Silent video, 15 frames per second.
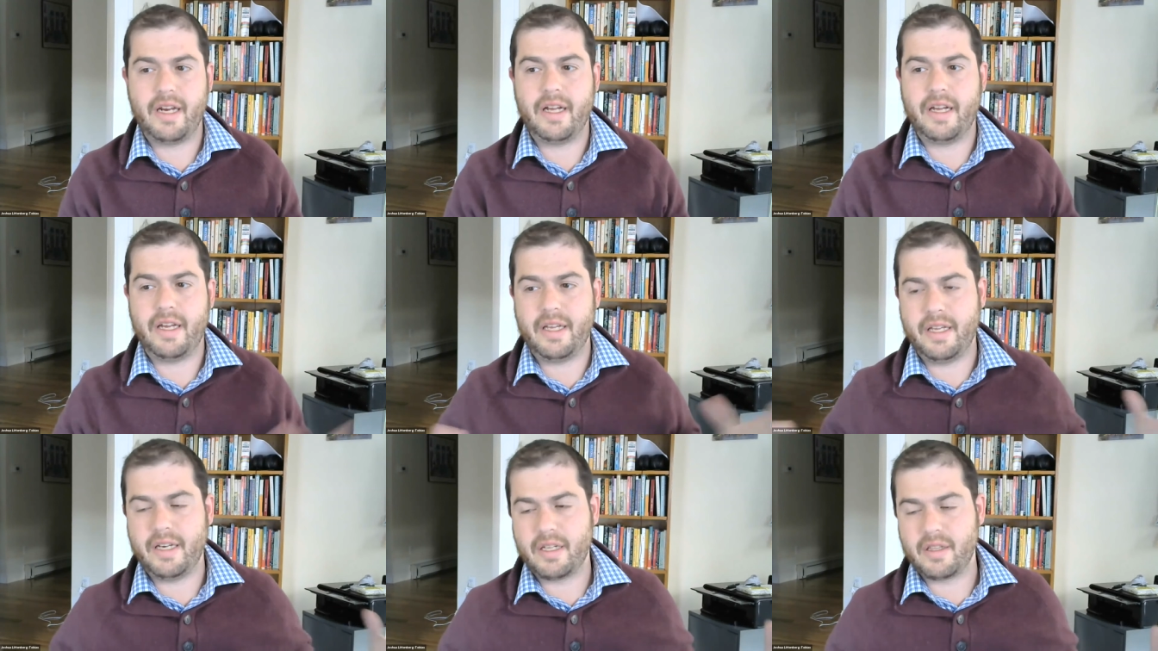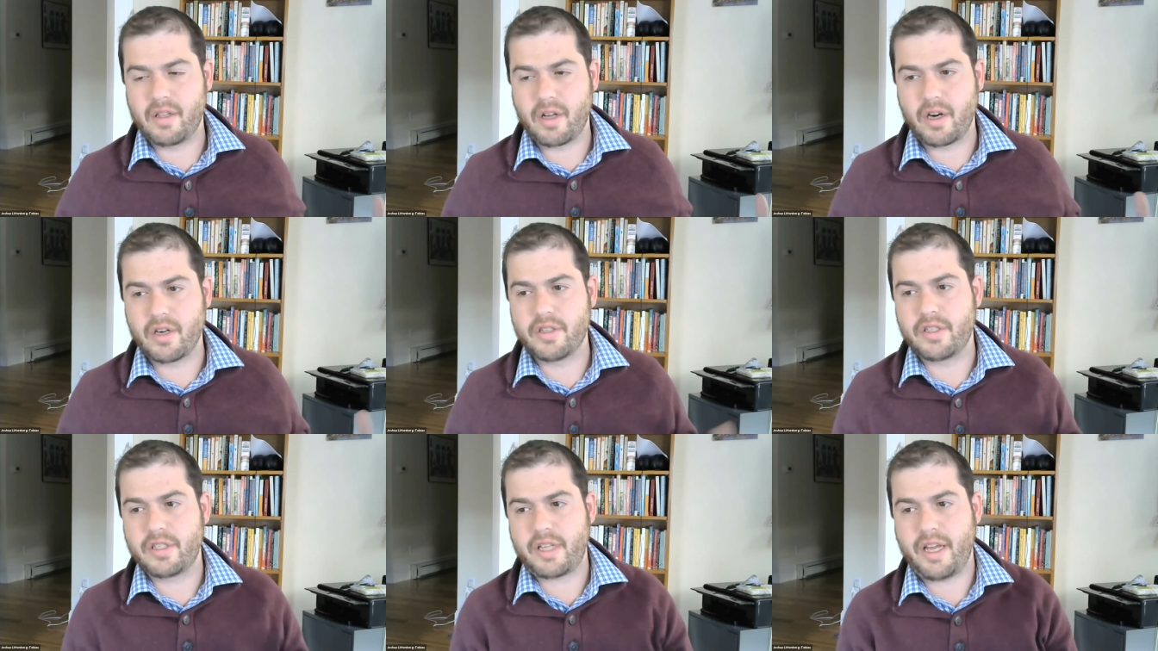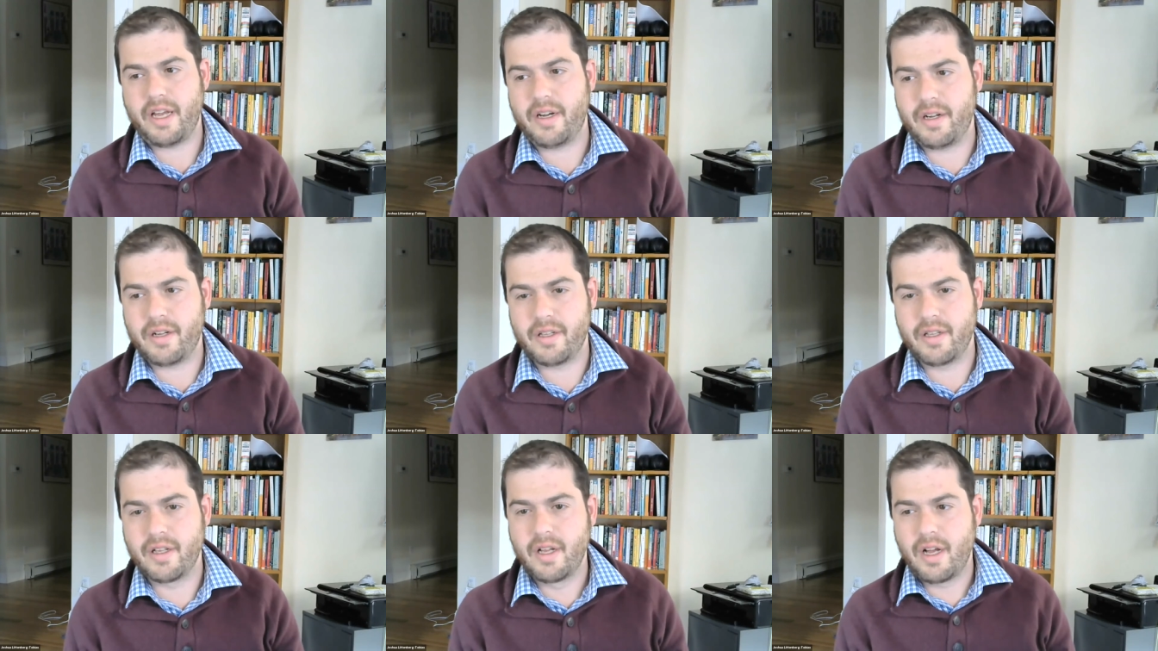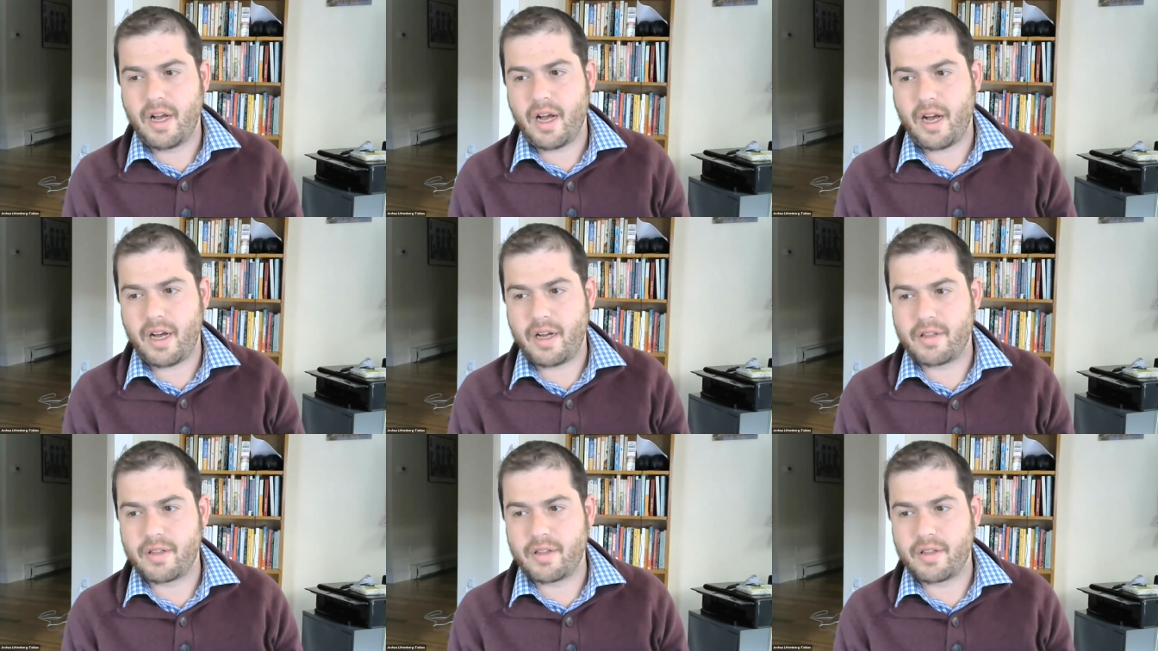at it in a large scale uh,